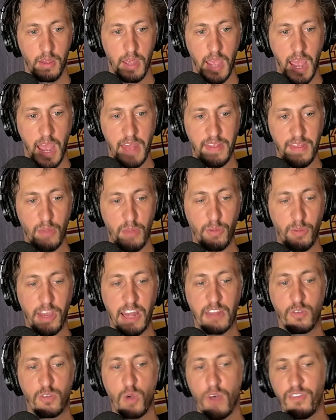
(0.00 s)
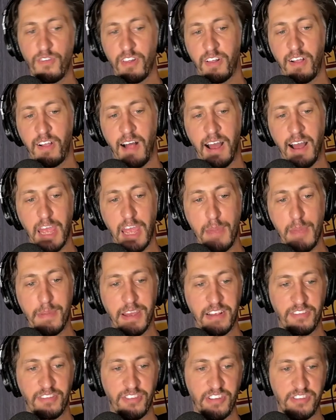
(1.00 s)
And then we got a 12 o'clock game
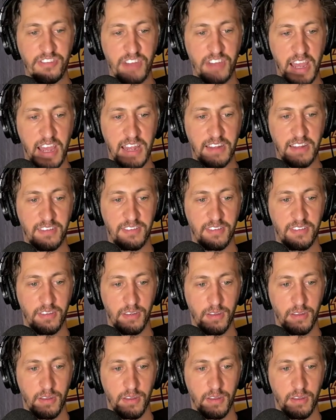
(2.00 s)
against the Giants,